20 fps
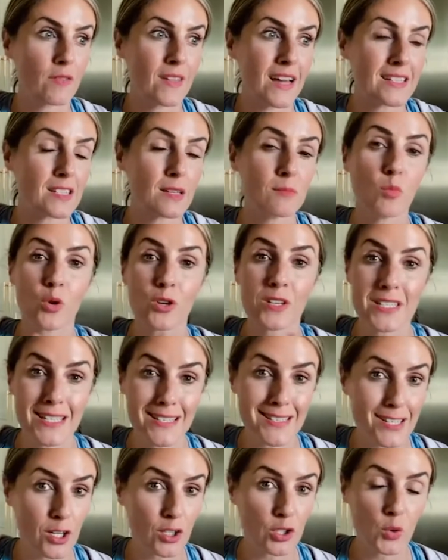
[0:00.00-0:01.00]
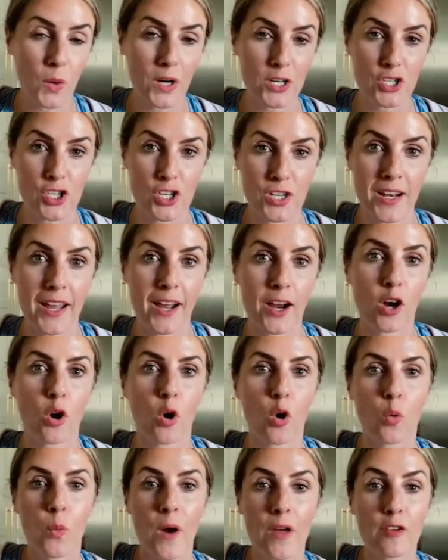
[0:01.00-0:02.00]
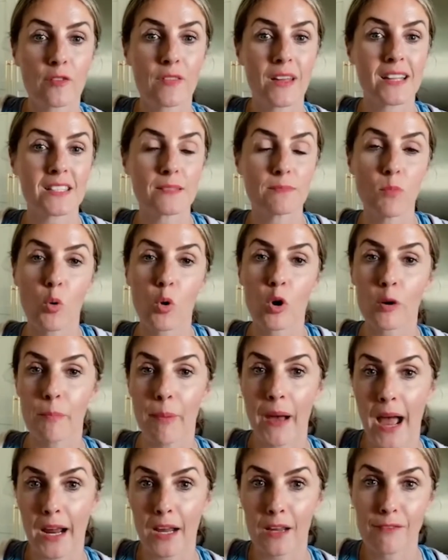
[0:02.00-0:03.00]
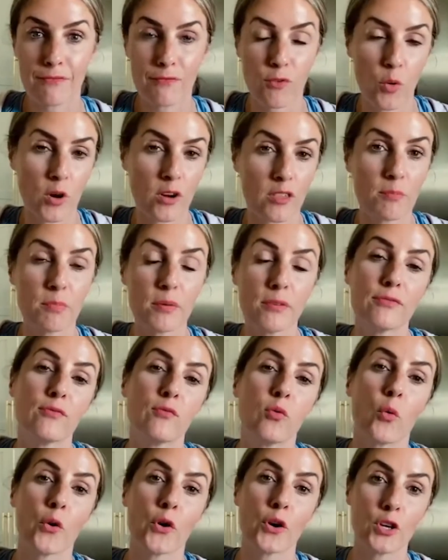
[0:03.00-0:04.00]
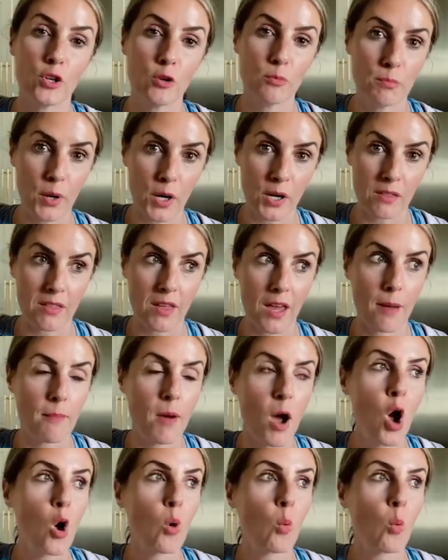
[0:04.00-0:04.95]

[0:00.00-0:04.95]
that's a more detailed questionnaire or whether that's more back and forth before you book them,